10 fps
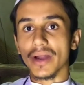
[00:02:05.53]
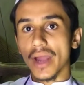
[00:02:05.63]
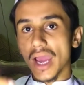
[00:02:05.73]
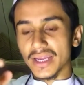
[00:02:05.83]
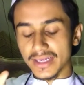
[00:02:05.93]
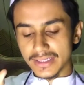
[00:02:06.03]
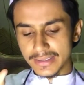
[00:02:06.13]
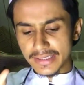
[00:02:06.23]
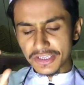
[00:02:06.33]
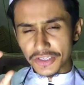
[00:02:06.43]
but I
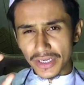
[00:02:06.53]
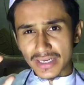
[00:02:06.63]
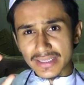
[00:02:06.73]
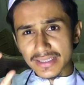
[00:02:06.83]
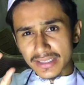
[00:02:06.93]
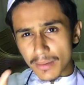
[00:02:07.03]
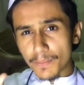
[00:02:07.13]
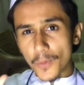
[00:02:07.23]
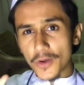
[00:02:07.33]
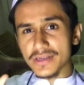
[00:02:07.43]
share
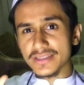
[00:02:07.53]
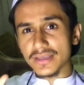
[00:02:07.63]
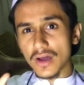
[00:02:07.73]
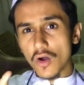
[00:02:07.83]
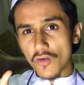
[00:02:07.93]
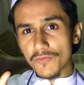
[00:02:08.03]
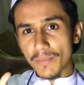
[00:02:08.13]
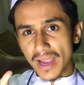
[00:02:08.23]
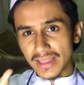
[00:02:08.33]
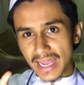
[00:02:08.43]
some points of
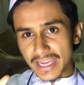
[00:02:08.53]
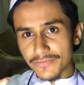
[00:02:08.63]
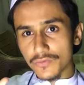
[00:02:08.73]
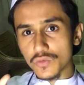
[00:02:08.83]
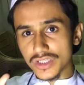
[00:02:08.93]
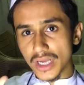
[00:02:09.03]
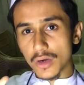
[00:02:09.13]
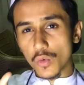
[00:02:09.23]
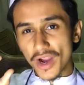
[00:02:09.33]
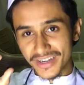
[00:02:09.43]
my life which
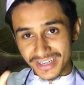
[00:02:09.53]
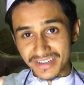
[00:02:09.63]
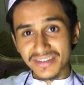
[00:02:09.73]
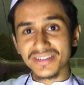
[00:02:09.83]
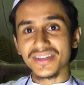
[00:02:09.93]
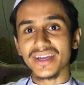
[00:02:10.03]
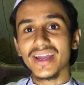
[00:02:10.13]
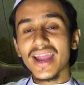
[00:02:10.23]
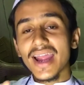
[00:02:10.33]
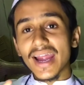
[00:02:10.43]
are quite
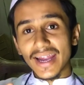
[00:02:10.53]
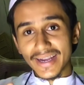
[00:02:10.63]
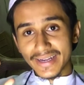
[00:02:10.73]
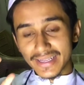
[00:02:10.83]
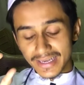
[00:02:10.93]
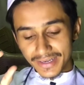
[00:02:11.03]
interesting, and